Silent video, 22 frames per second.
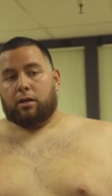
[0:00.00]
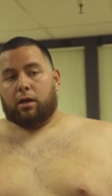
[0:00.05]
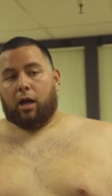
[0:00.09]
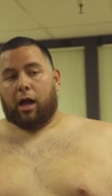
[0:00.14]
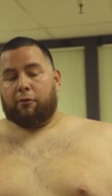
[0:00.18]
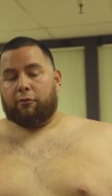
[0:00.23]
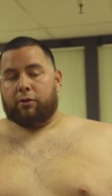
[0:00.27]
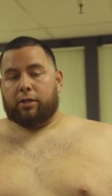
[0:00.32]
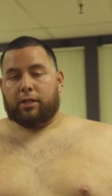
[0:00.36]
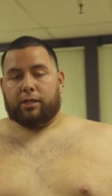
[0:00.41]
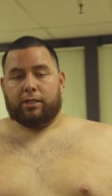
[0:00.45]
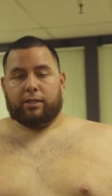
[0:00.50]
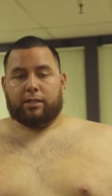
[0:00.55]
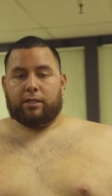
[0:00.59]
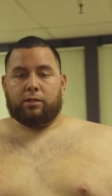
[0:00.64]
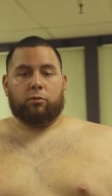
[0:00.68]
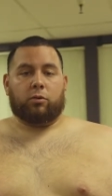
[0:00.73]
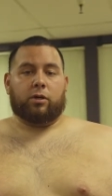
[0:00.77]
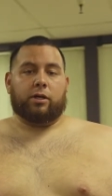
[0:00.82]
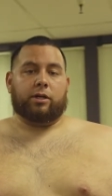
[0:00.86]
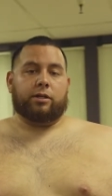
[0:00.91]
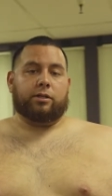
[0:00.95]
I really
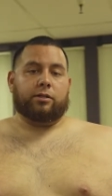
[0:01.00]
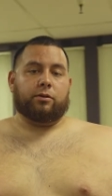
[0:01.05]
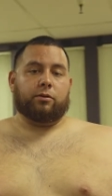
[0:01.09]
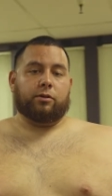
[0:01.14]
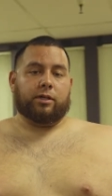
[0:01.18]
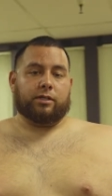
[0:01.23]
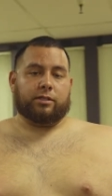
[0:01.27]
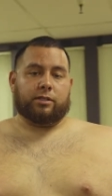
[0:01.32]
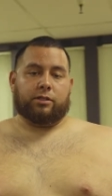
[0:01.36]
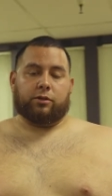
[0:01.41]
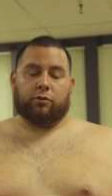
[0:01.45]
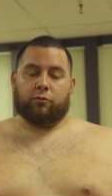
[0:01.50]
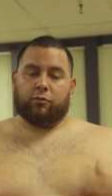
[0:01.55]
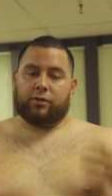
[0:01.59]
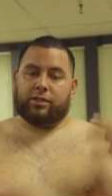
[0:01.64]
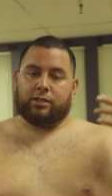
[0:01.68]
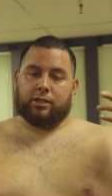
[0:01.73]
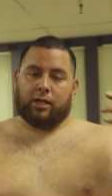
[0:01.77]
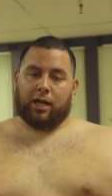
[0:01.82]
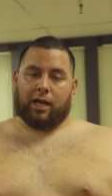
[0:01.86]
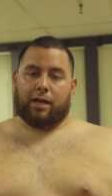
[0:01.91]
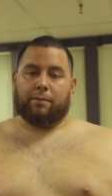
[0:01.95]
didn't want to do this, and the
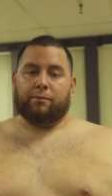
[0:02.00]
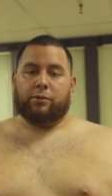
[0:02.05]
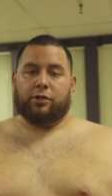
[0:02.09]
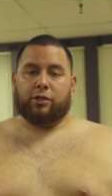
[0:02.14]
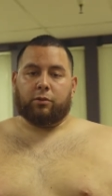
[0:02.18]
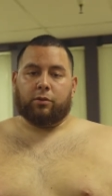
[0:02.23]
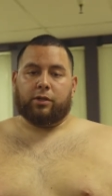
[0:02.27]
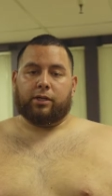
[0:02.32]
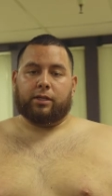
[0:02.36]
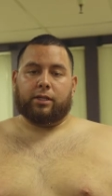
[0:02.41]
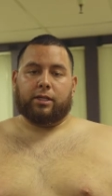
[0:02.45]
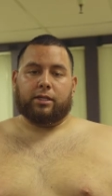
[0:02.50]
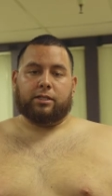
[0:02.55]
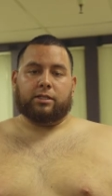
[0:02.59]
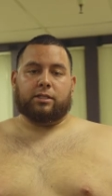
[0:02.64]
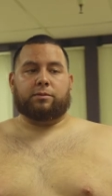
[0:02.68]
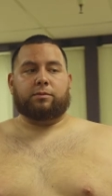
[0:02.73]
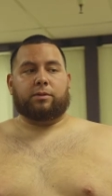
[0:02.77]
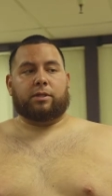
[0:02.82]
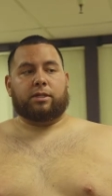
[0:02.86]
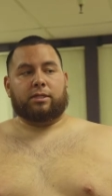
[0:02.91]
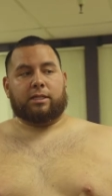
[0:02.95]
reason I'm doing
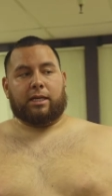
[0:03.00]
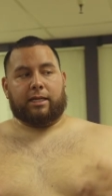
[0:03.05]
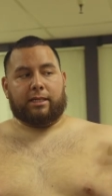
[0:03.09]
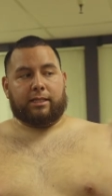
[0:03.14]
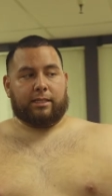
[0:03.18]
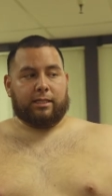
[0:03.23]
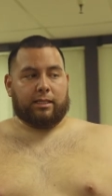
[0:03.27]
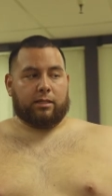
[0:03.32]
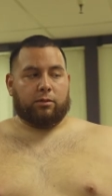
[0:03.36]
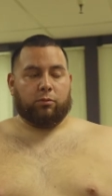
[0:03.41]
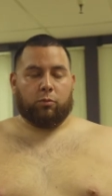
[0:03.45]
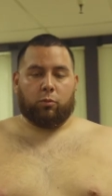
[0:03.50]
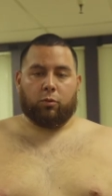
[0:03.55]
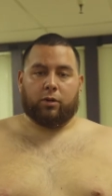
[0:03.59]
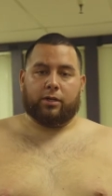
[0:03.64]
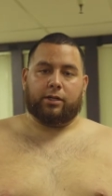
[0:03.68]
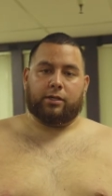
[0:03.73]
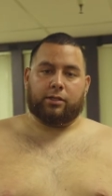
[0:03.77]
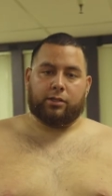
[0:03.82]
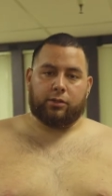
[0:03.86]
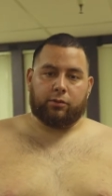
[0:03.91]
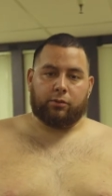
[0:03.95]
this is because I didn't
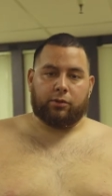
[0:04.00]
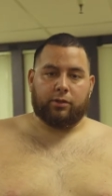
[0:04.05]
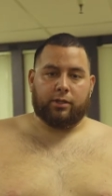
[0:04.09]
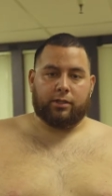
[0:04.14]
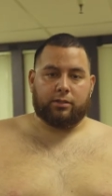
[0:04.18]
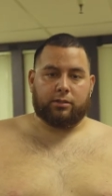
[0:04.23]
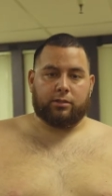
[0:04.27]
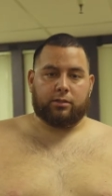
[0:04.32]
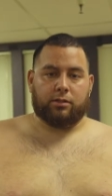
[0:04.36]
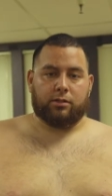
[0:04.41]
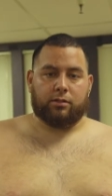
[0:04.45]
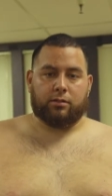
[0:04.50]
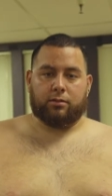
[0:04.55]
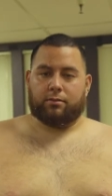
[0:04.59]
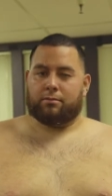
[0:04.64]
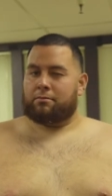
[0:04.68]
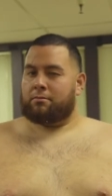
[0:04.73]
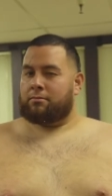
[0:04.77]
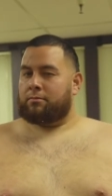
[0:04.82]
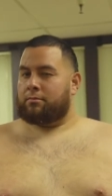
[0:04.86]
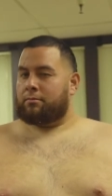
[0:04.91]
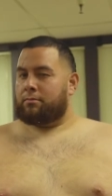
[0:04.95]
want to do this.
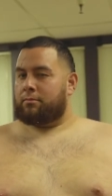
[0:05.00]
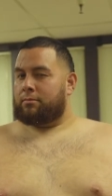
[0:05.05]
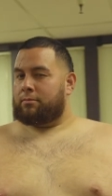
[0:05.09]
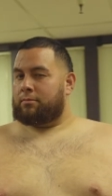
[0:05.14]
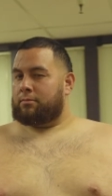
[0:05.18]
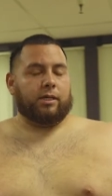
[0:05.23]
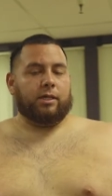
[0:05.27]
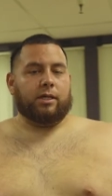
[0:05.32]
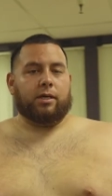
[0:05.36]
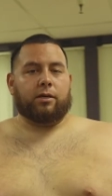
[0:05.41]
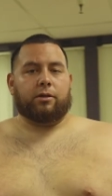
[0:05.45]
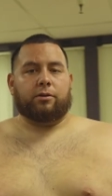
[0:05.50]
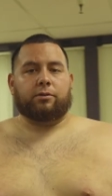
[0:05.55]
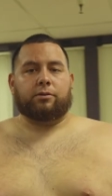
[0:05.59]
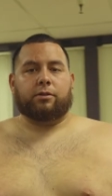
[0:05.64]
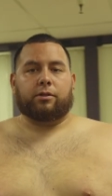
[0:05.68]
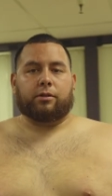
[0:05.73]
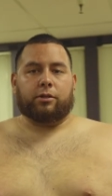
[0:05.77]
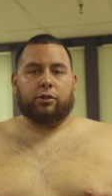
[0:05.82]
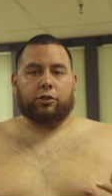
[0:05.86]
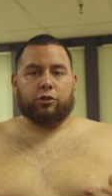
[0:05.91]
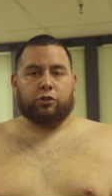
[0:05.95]
You know,
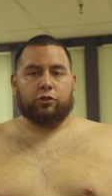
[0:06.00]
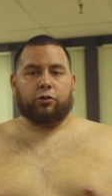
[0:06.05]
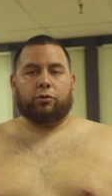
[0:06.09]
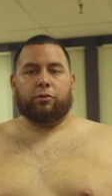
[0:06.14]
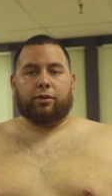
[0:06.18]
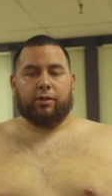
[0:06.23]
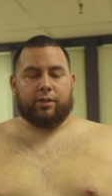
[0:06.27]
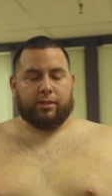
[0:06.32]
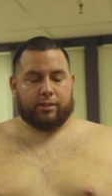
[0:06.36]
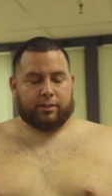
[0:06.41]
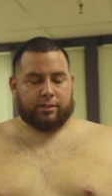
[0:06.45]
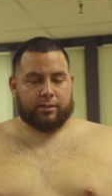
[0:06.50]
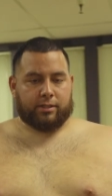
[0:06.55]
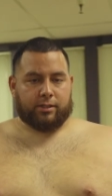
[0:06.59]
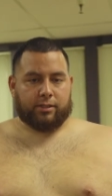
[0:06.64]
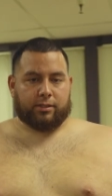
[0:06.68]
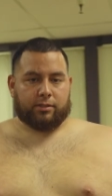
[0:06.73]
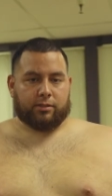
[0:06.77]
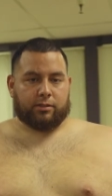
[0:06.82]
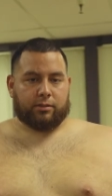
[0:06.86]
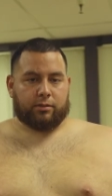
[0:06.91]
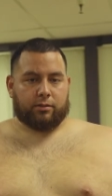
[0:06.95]
the truth is
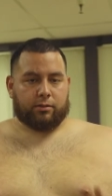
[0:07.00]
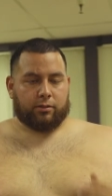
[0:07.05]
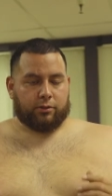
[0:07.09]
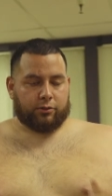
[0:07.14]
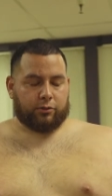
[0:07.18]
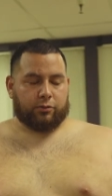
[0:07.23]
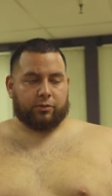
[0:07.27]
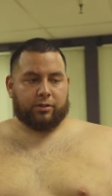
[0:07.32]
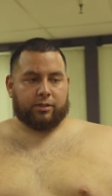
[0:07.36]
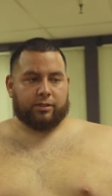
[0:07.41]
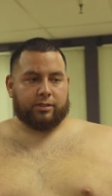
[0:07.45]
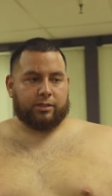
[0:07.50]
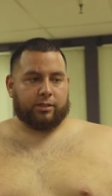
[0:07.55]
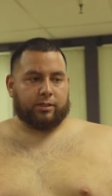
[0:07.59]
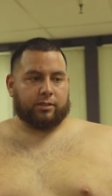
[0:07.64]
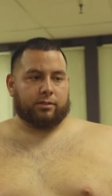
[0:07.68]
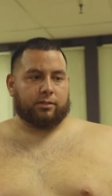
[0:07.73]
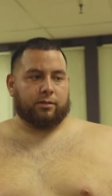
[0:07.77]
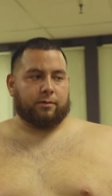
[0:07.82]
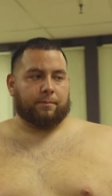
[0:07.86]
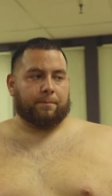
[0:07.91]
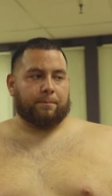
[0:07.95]
this. The truth is
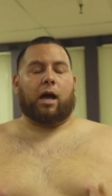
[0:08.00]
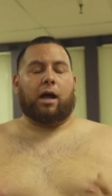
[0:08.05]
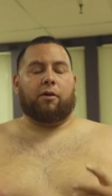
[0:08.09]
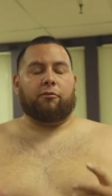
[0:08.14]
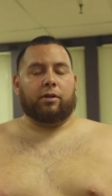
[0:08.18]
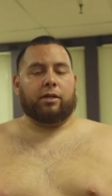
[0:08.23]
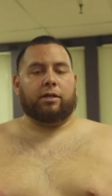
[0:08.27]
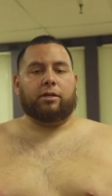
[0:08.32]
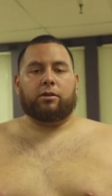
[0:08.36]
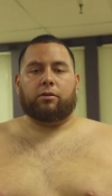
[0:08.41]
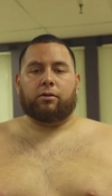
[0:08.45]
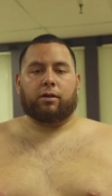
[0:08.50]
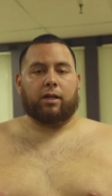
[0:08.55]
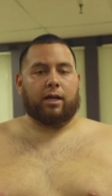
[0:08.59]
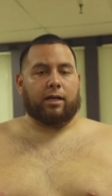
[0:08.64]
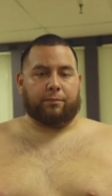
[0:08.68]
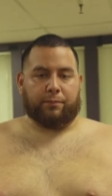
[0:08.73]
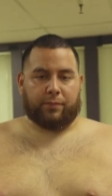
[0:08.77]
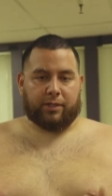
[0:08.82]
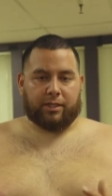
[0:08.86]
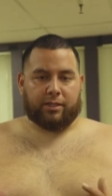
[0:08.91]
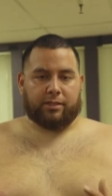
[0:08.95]
this. I really don't
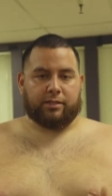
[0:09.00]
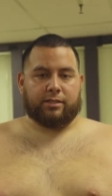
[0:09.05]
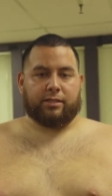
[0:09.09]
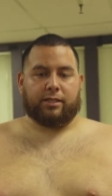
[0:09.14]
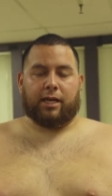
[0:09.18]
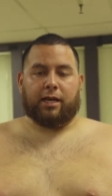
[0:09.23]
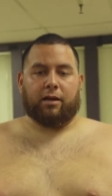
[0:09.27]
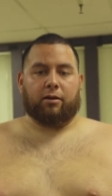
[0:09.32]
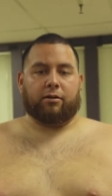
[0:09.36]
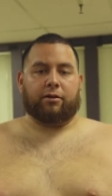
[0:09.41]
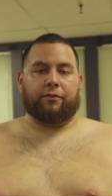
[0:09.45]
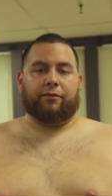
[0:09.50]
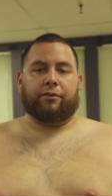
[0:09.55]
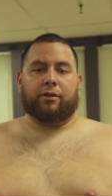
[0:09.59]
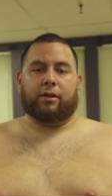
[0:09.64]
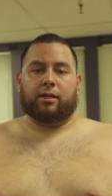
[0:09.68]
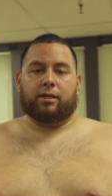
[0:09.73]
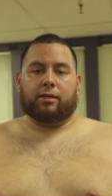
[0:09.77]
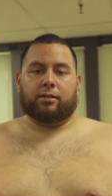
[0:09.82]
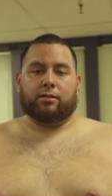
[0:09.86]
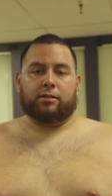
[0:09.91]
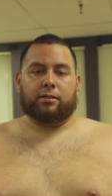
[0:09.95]
like being scared of
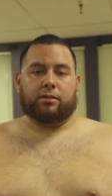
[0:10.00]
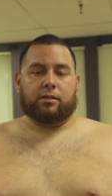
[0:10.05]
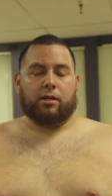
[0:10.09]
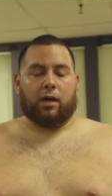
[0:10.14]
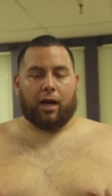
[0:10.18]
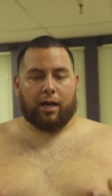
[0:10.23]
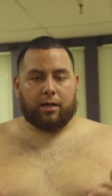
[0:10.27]
things.